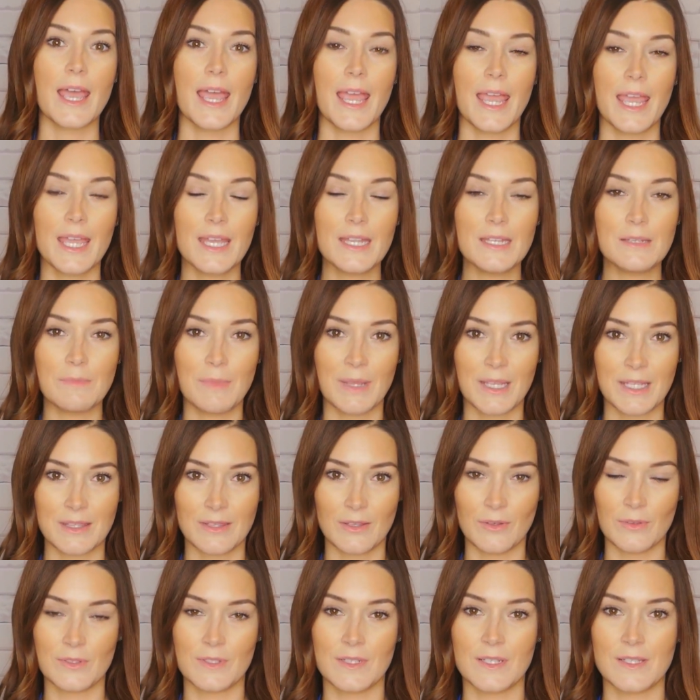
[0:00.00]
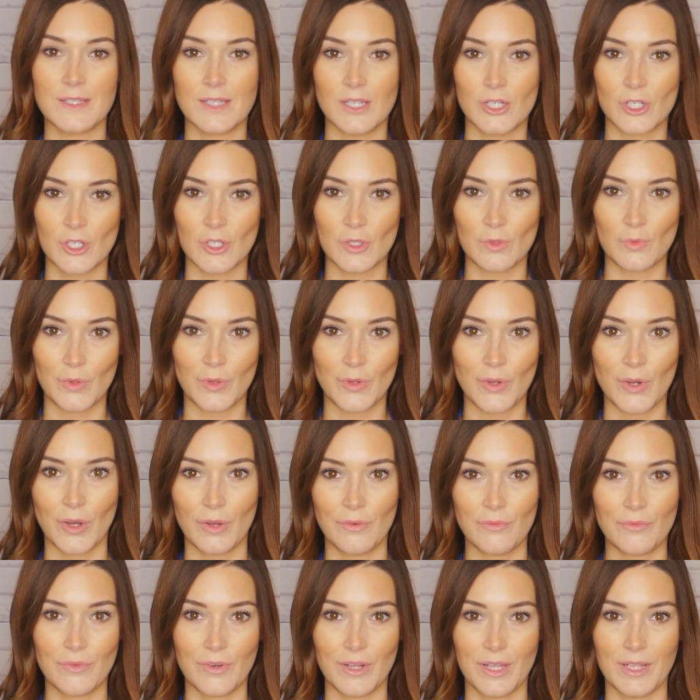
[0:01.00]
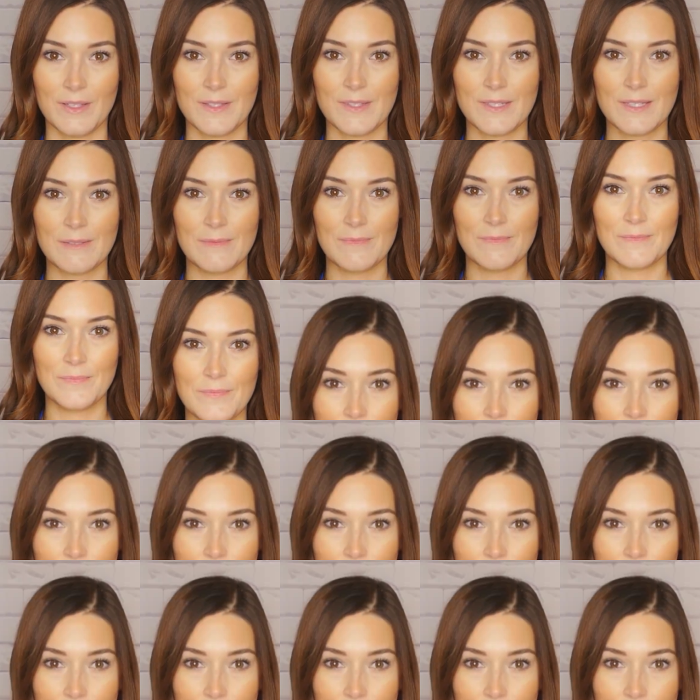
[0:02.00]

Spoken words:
and make those decisions with confidence.